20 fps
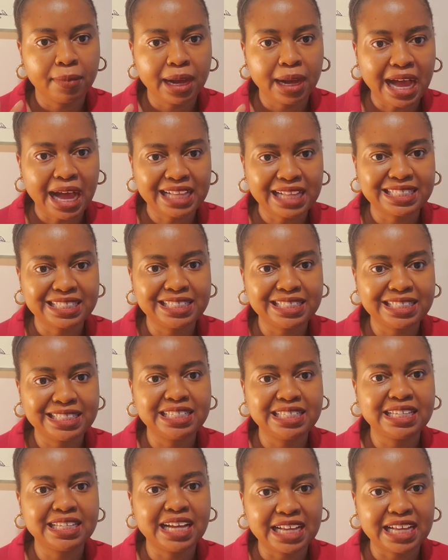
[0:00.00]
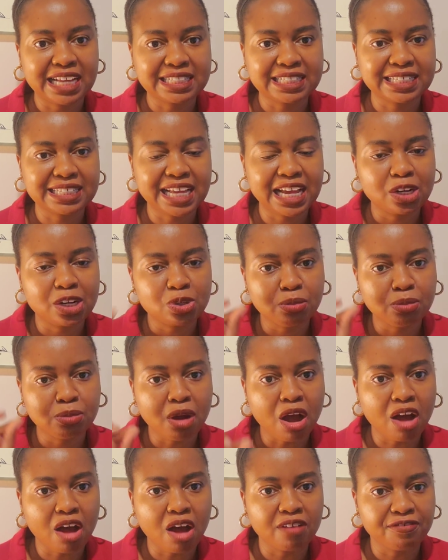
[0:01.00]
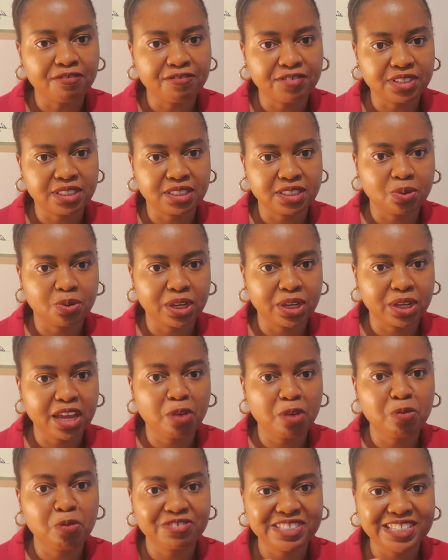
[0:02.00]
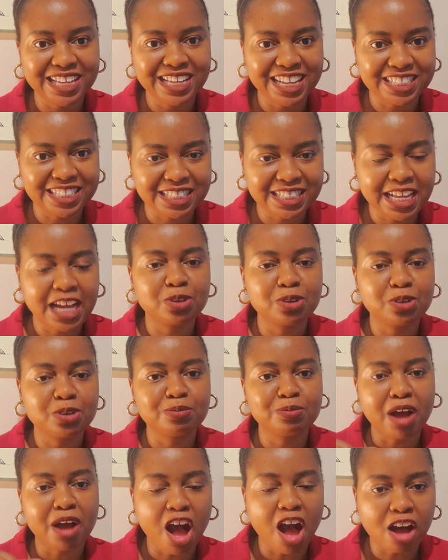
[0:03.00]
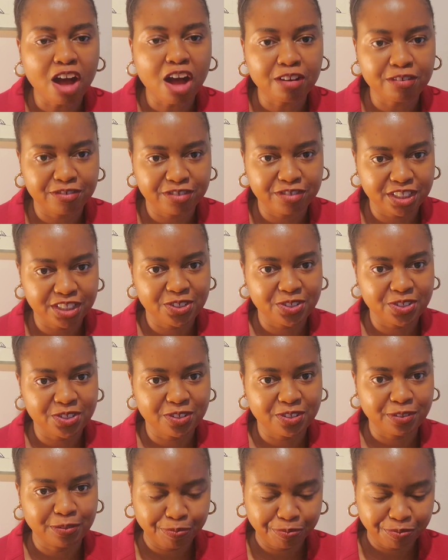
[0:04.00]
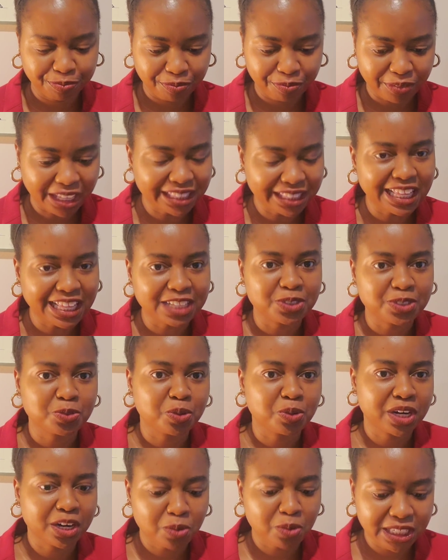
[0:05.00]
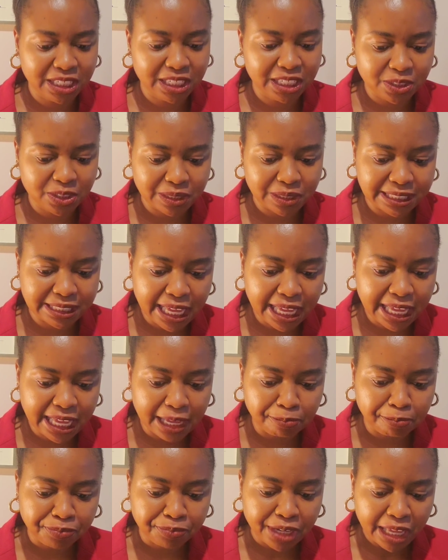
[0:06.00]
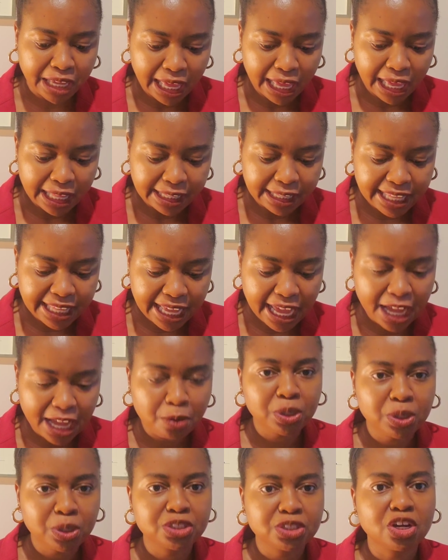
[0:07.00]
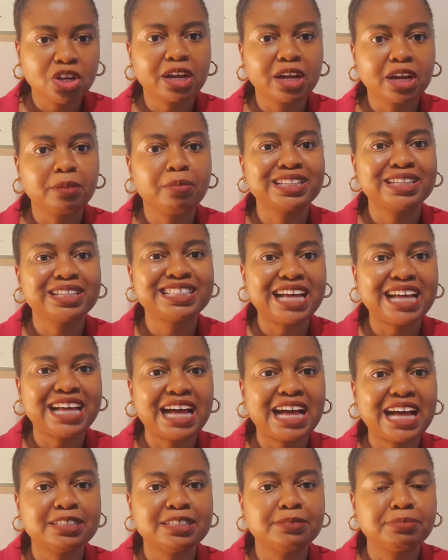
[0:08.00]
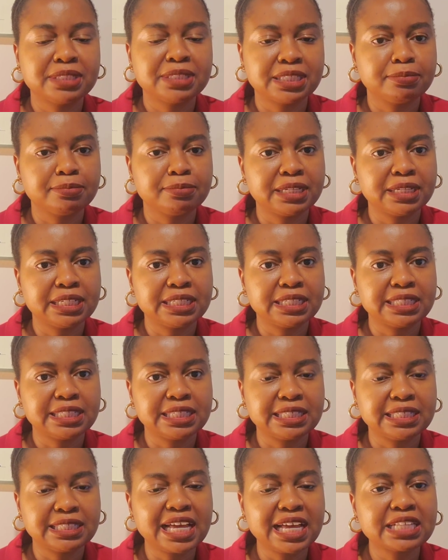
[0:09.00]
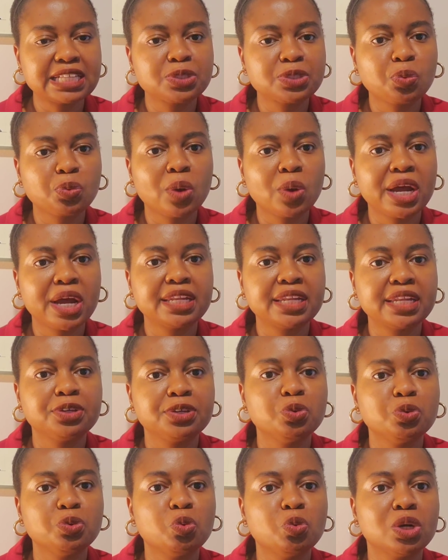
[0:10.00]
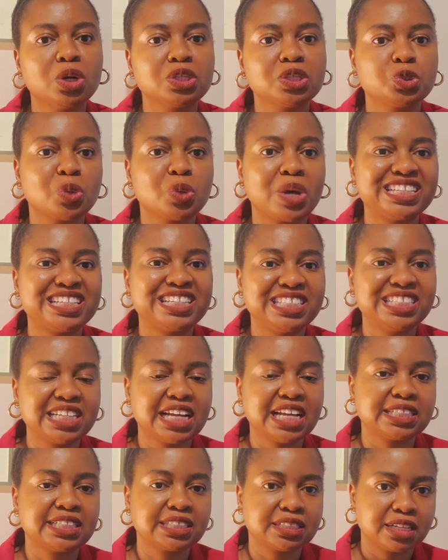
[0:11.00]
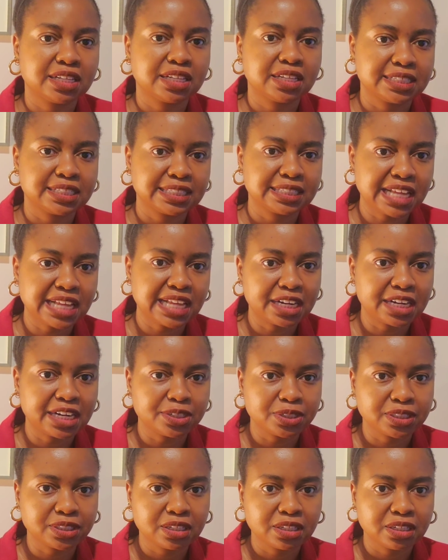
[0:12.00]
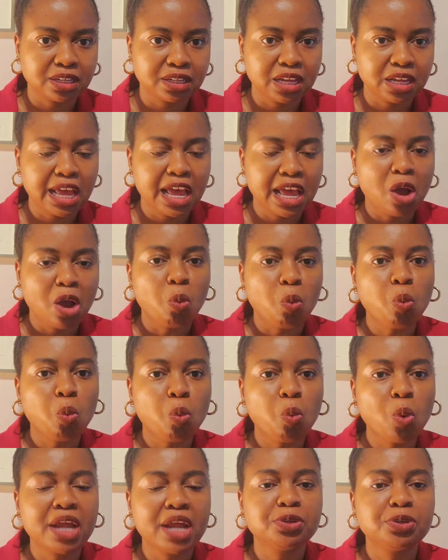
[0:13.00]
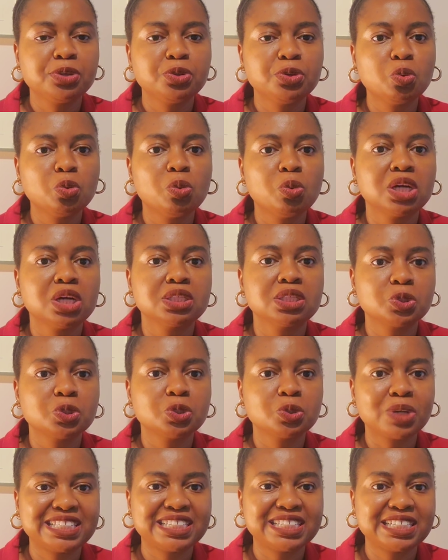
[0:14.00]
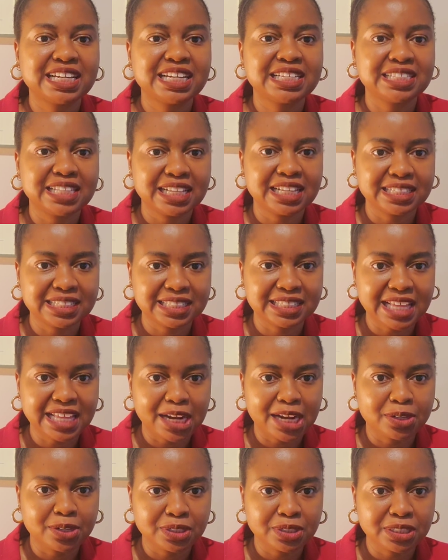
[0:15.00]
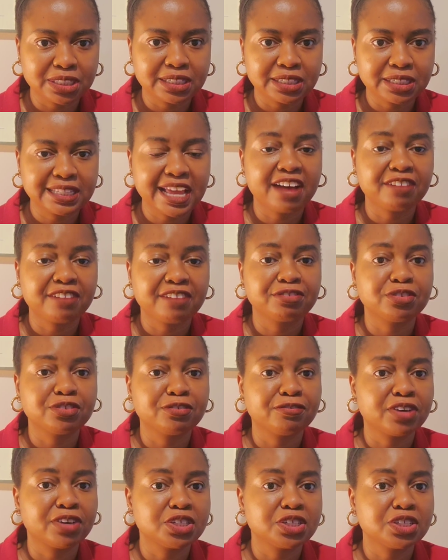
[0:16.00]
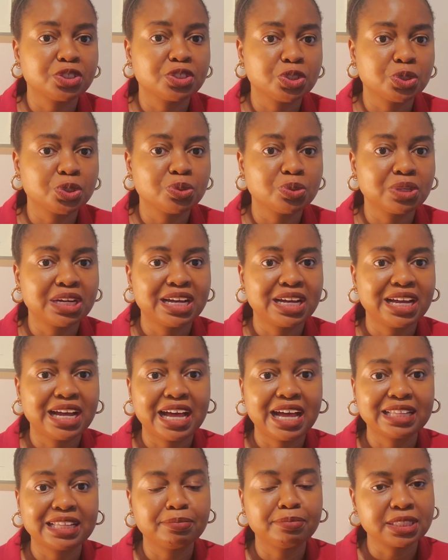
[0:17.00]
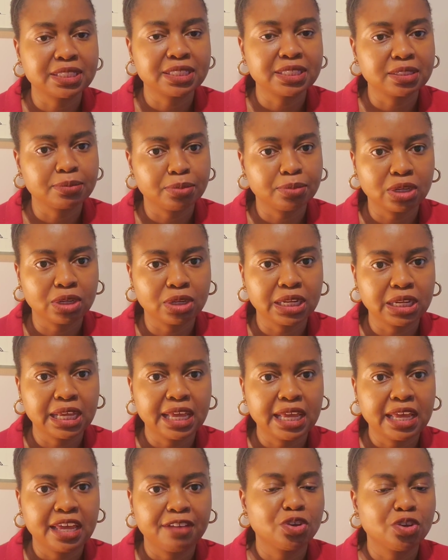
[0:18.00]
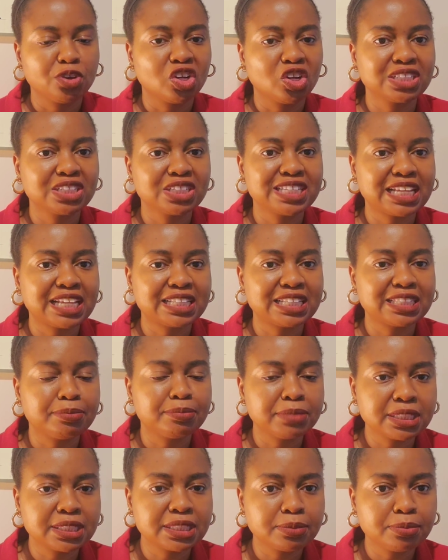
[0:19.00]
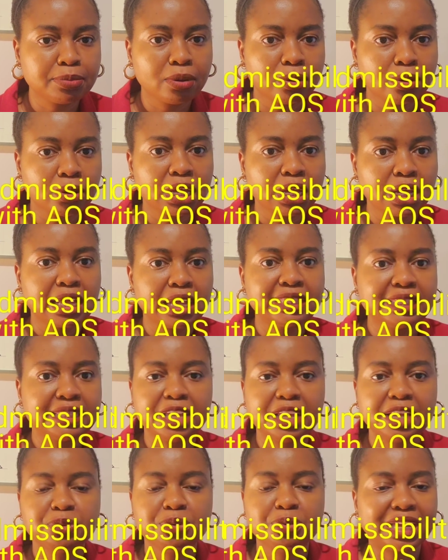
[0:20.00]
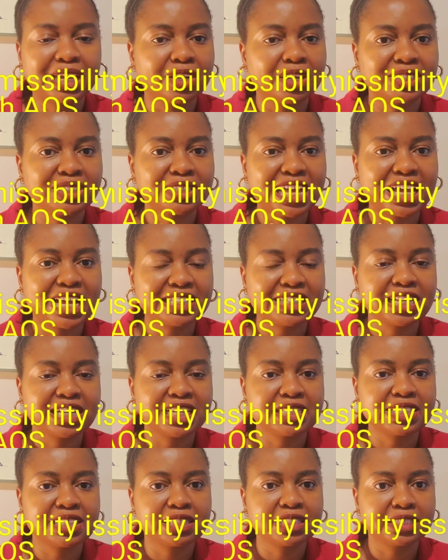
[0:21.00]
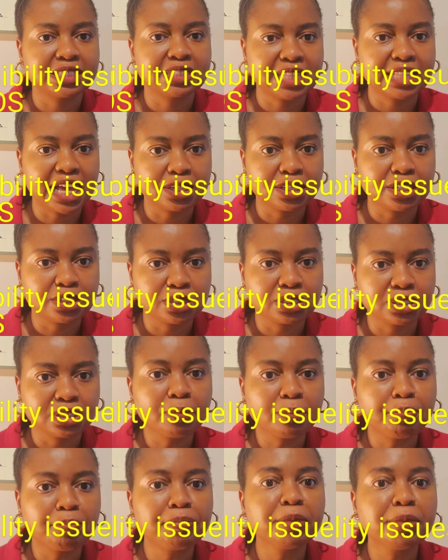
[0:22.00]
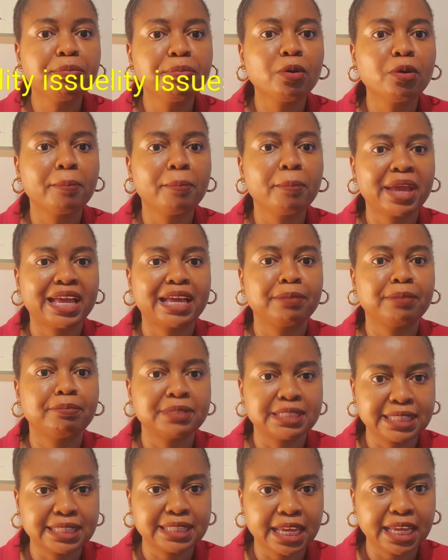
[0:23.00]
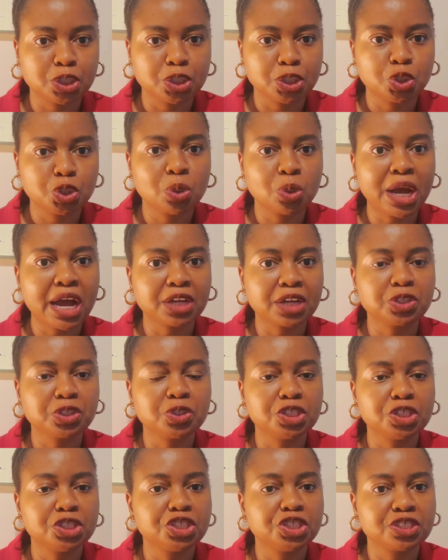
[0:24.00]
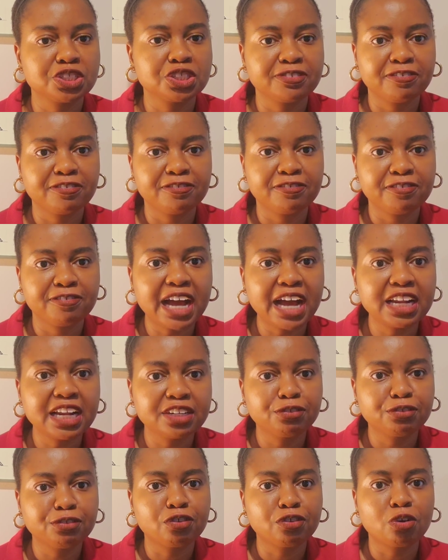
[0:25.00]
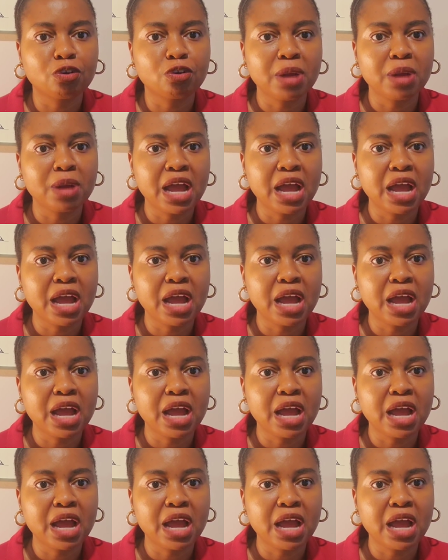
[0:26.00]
at the asylum office, okay, with the asylum officer. That's what I wanted to say. Then we talk about admissibility. That's when you want to adjust a status. When you want to adjust a status, they have to find you admissible. If you're not admissible, then you cannot adjust the status. Some people make a mistake to actually just file the form